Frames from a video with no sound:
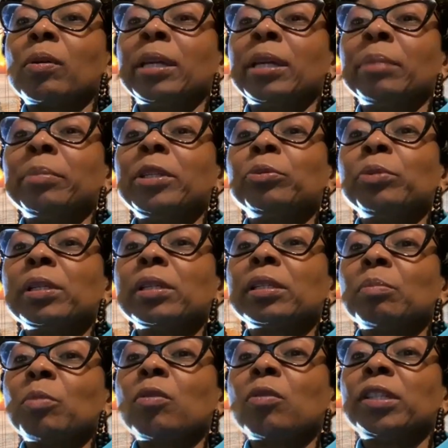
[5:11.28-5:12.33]
in between a
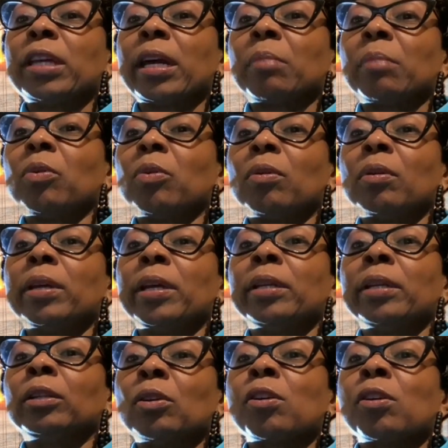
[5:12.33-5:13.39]
small jack ball and a
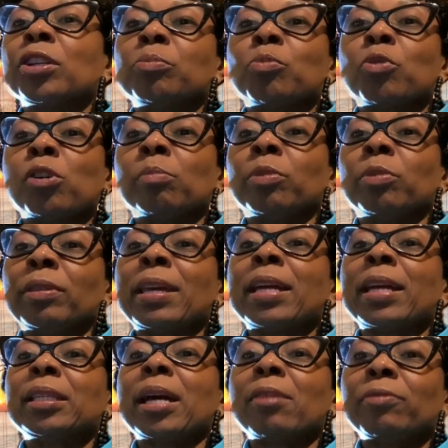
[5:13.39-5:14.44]
large marble.
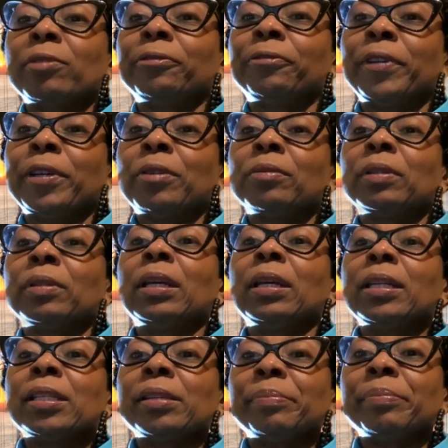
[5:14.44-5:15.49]
That's how it felt
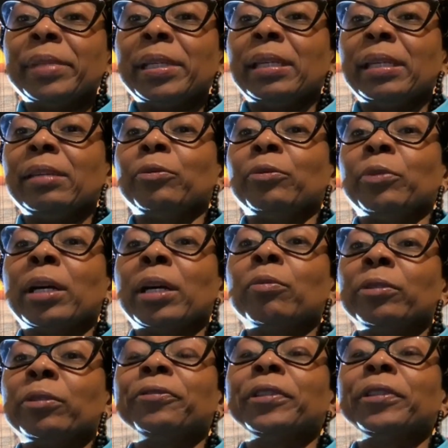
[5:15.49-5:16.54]
to me when I
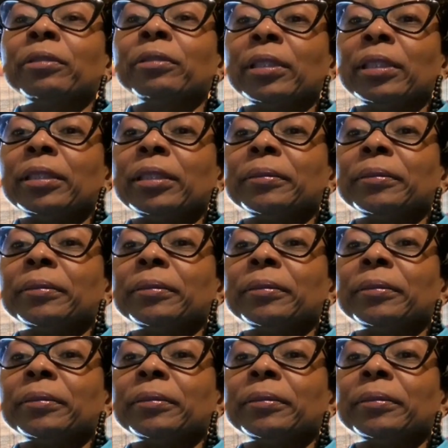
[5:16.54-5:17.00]
would feel it.